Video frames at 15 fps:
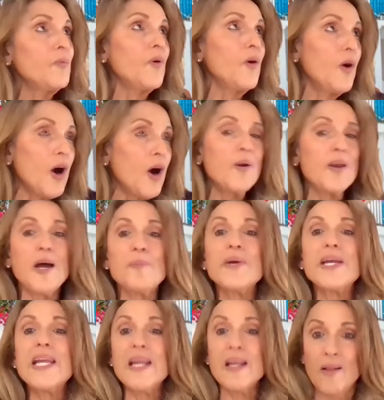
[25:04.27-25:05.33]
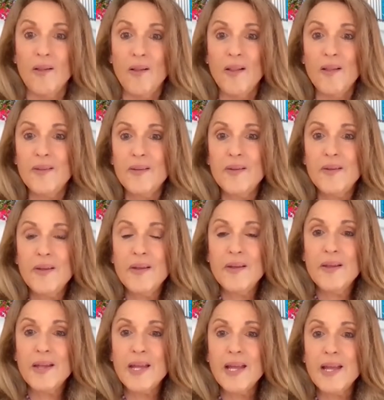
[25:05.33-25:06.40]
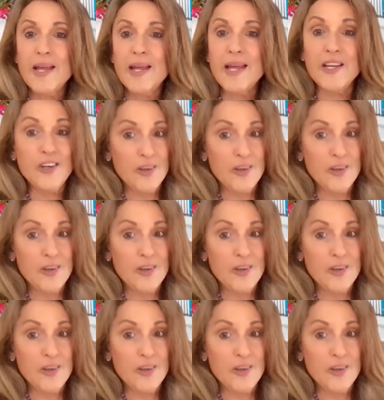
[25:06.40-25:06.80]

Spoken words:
going up a hill and